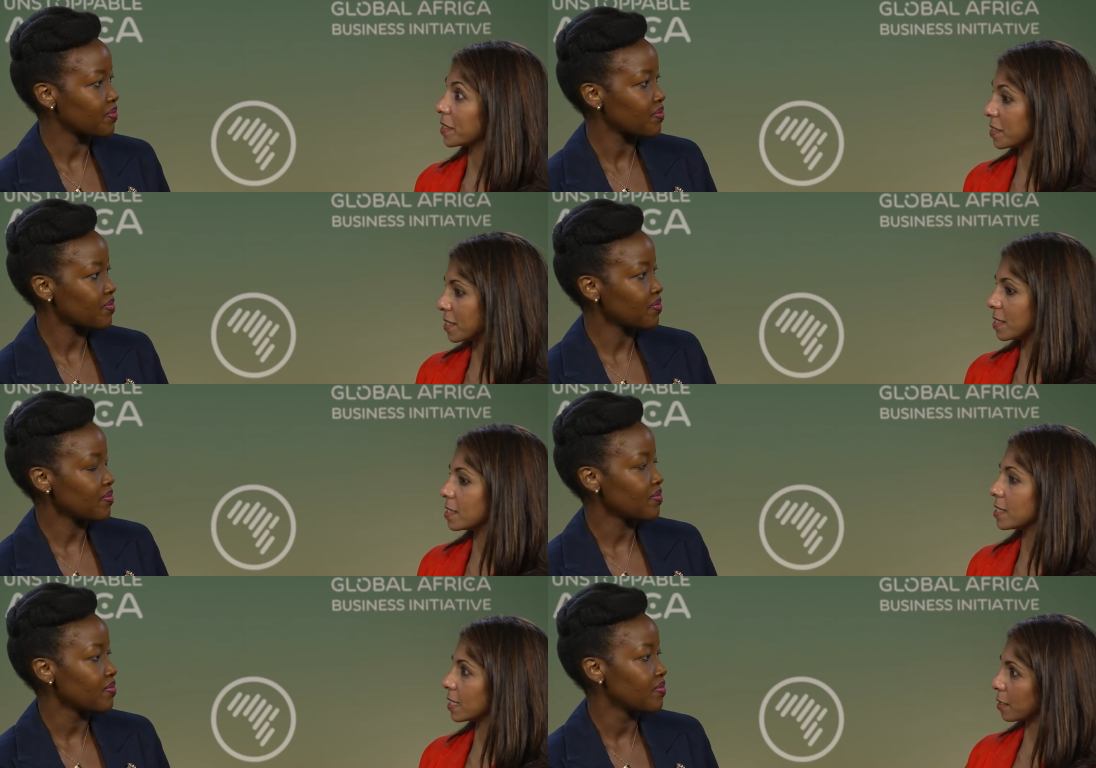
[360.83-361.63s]
Speaker 1: because this
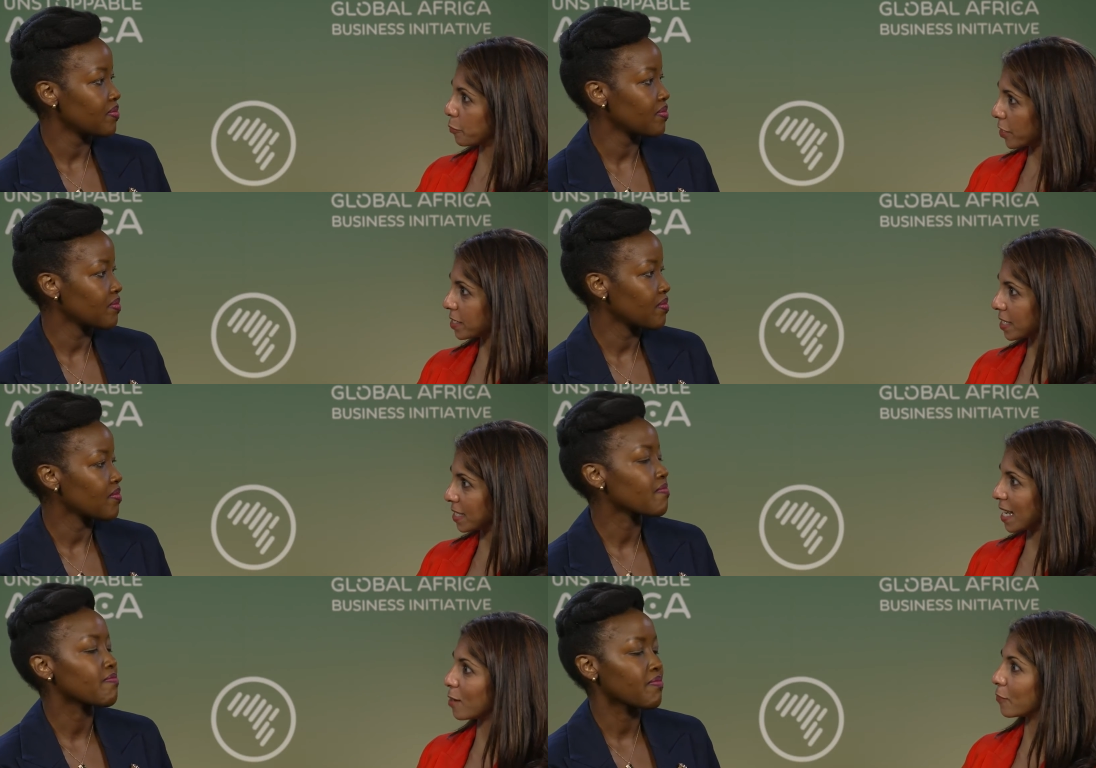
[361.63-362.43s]
is setting a
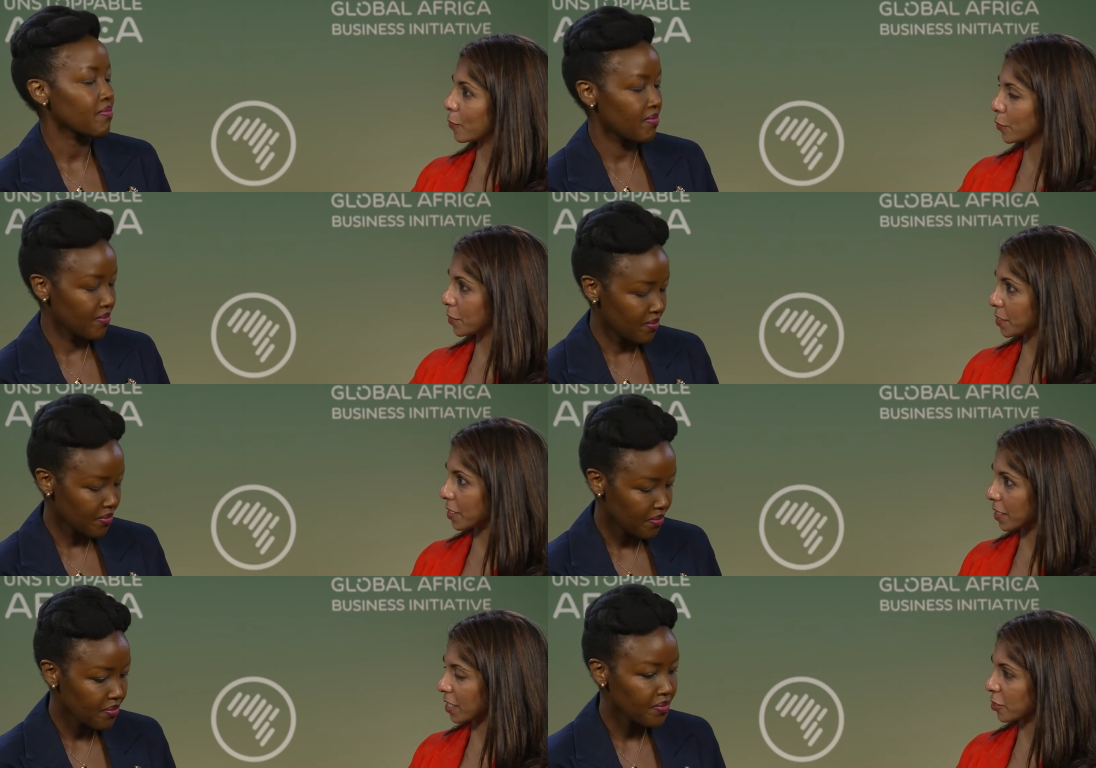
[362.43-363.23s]
precedent now for those
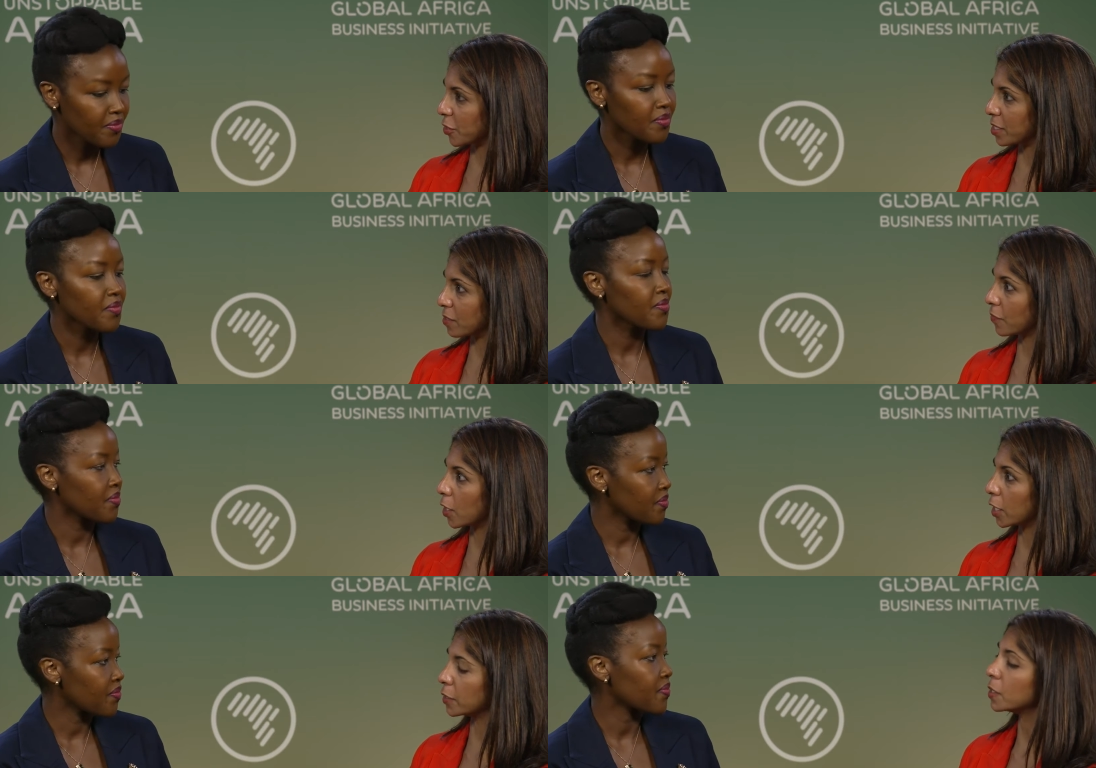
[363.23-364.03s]
other countries to
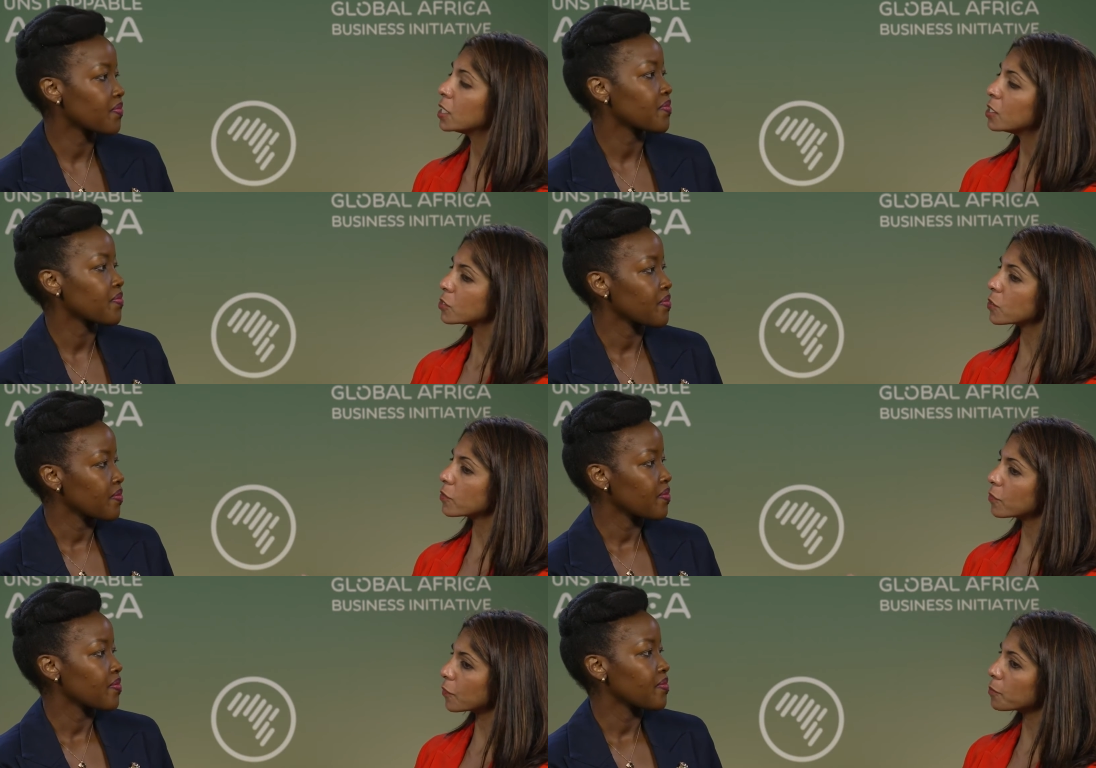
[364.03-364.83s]
follow. So,
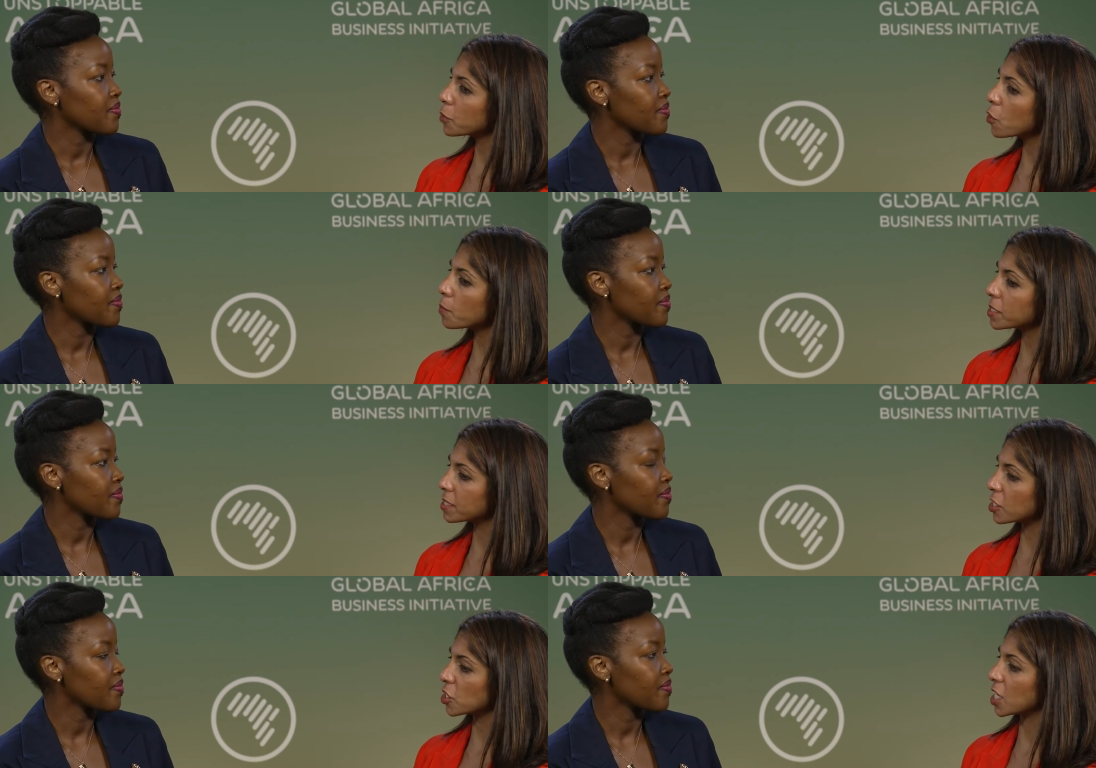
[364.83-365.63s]
from your
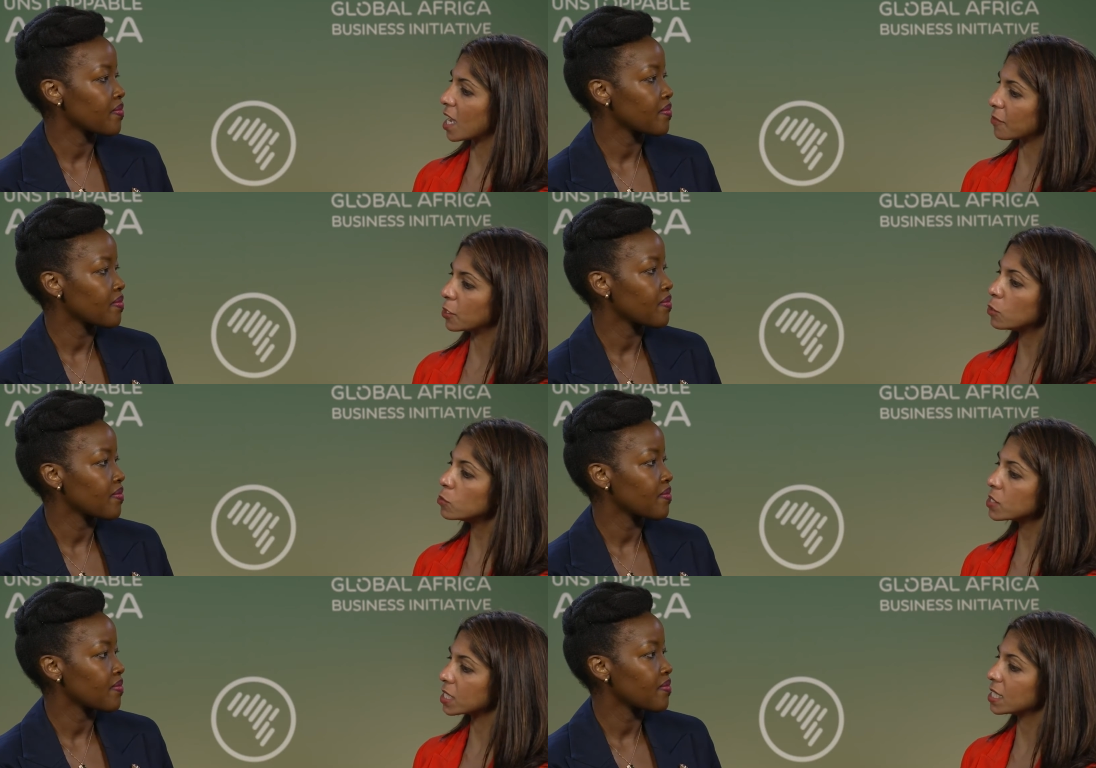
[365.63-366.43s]
position, have
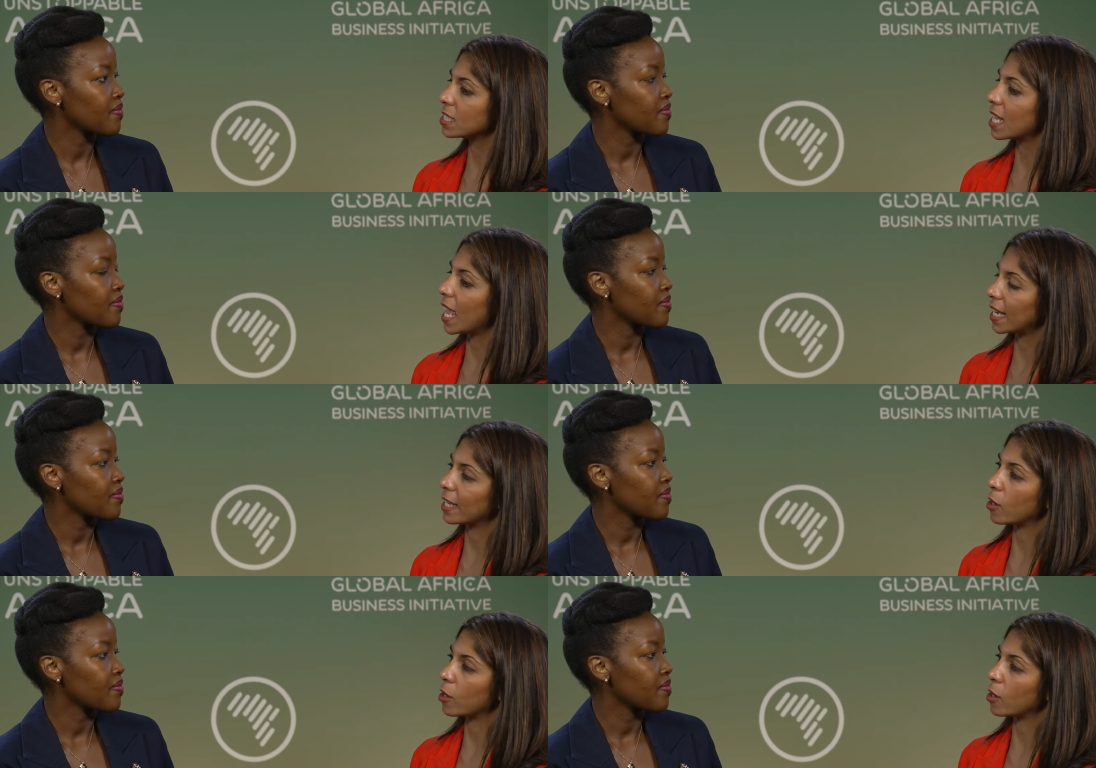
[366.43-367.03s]
you seen any